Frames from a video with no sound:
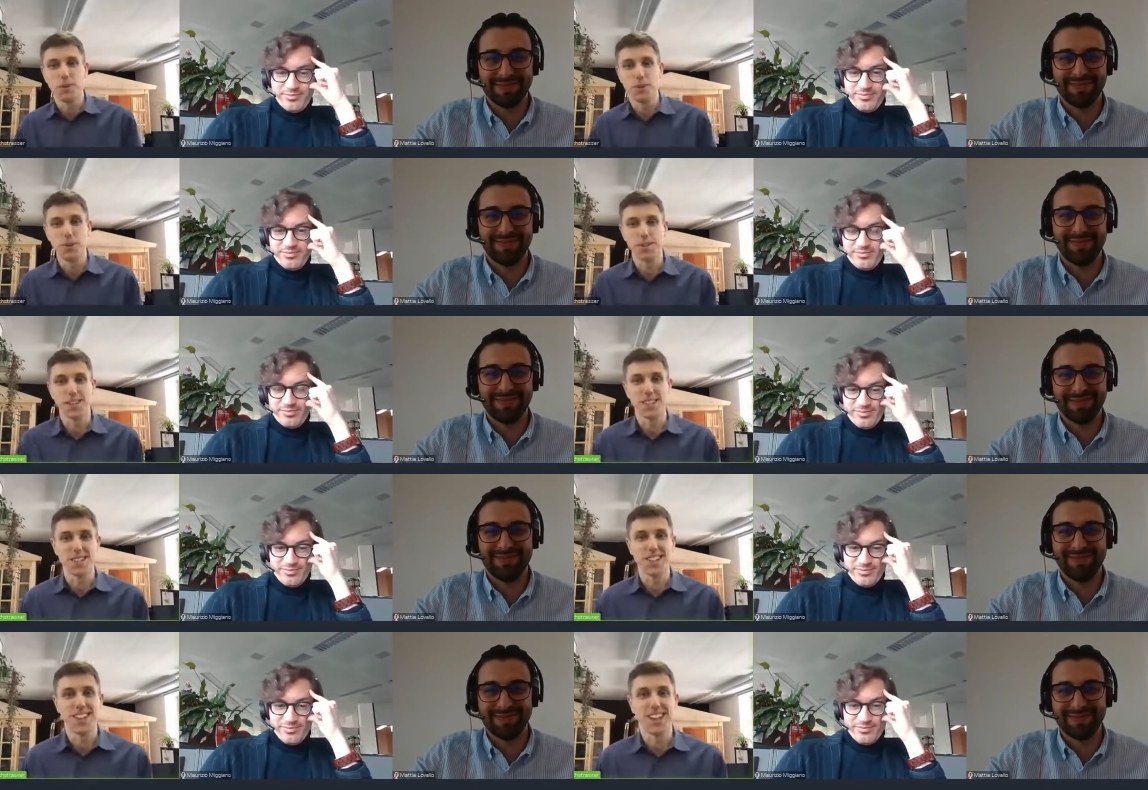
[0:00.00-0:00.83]

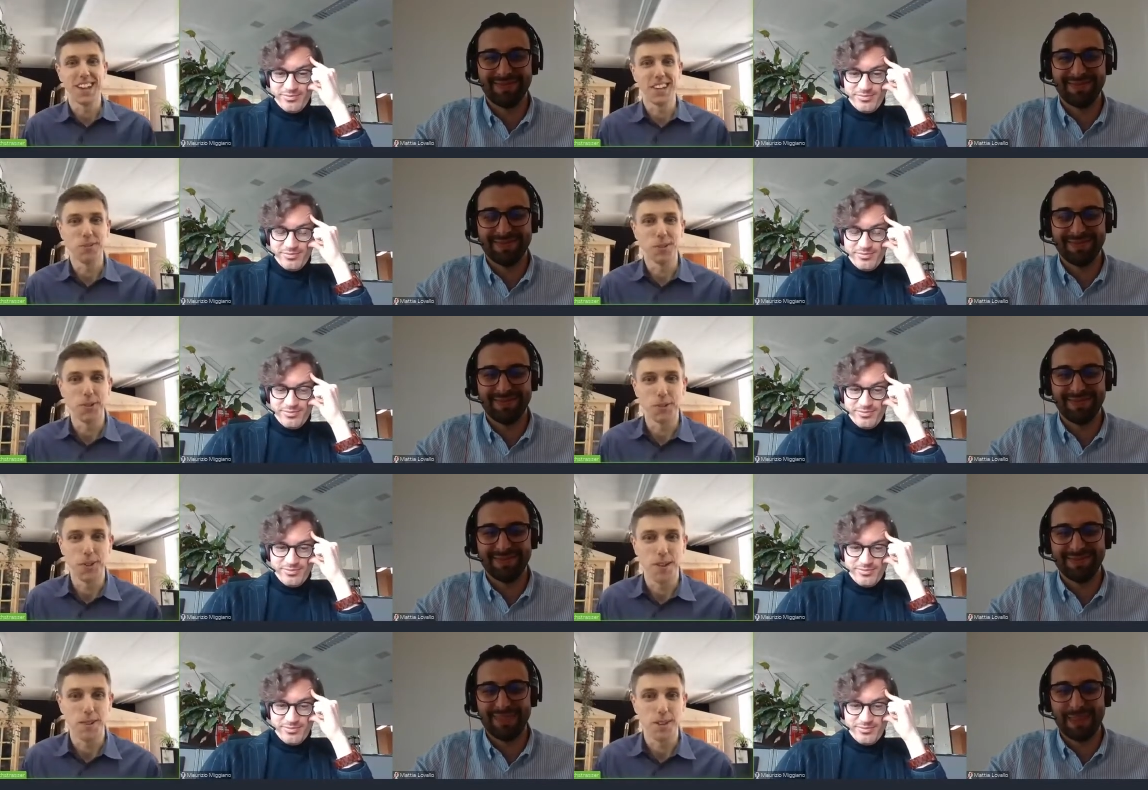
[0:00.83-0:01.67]
Speaker 1: 360, and we also
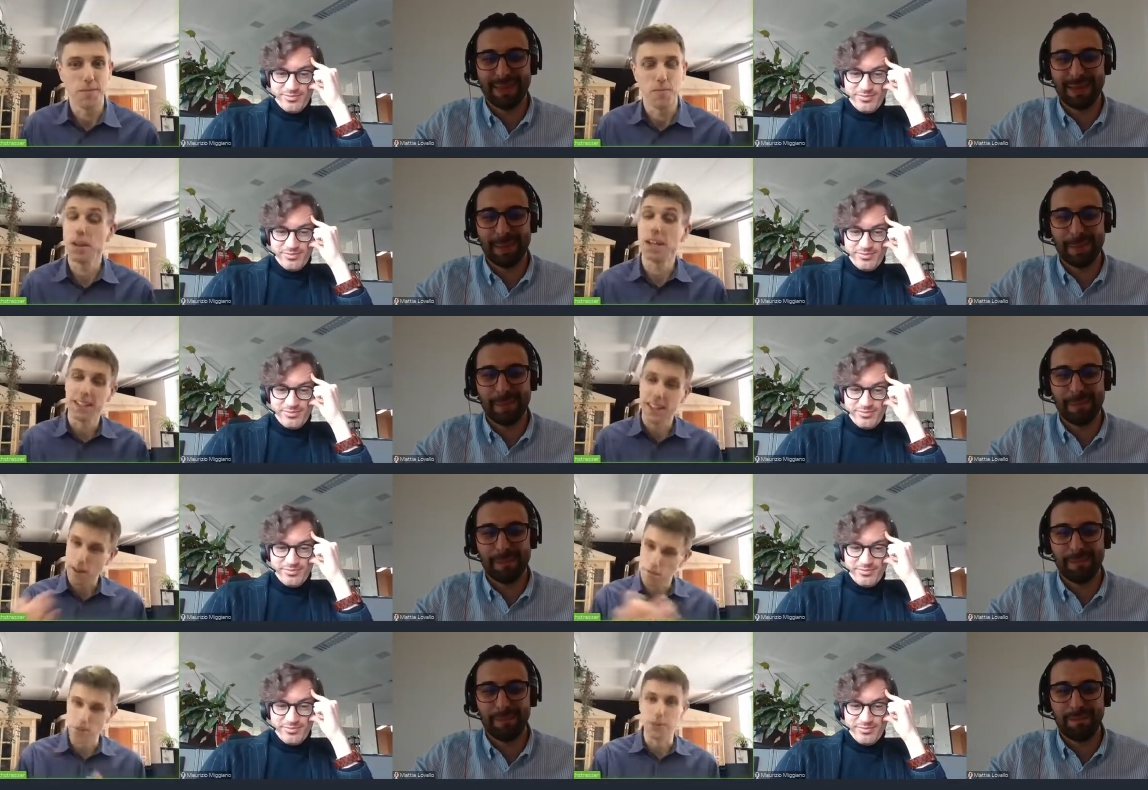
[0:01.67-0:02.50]
have a Bing
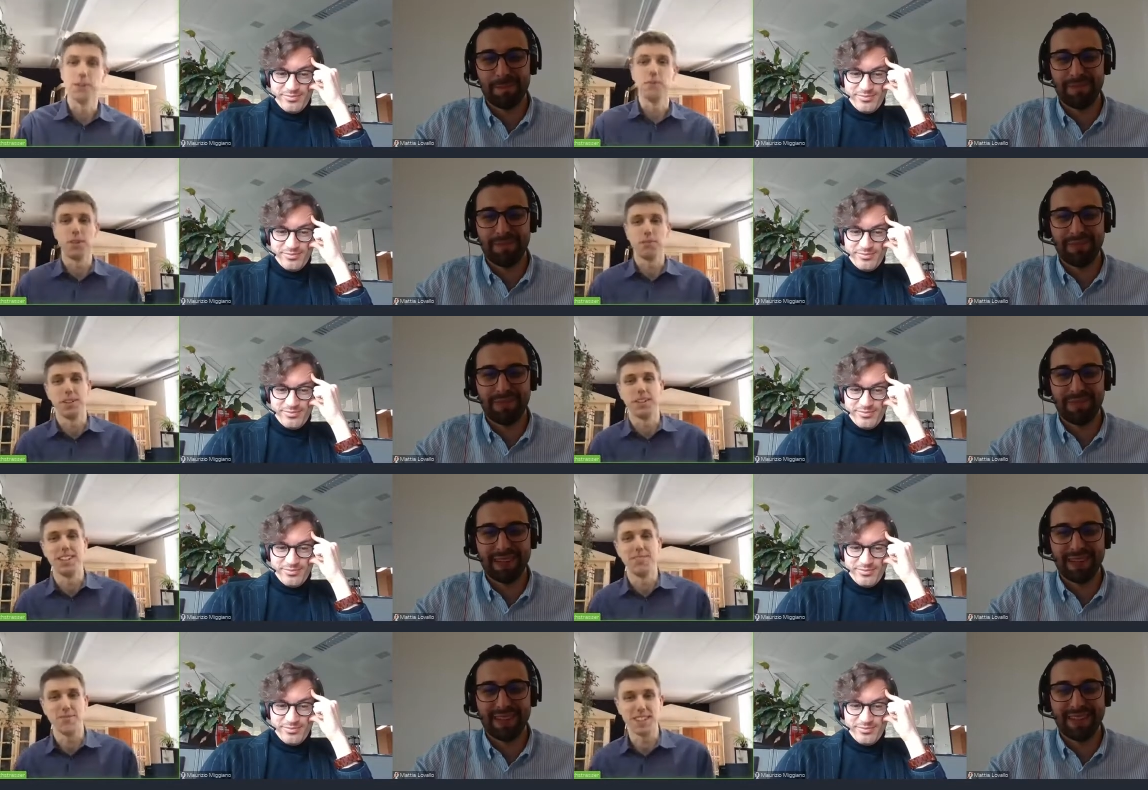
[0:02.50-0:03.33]
adapter in the meanwhile and
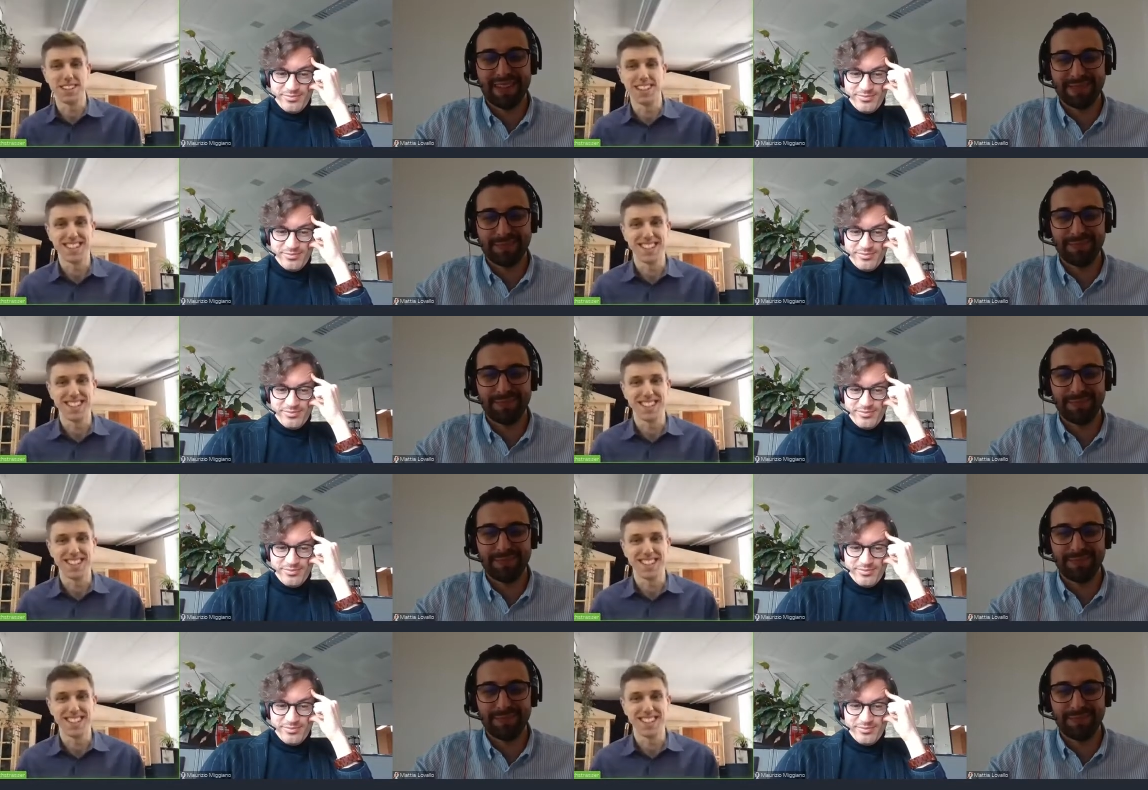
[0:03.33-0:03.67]
things like that.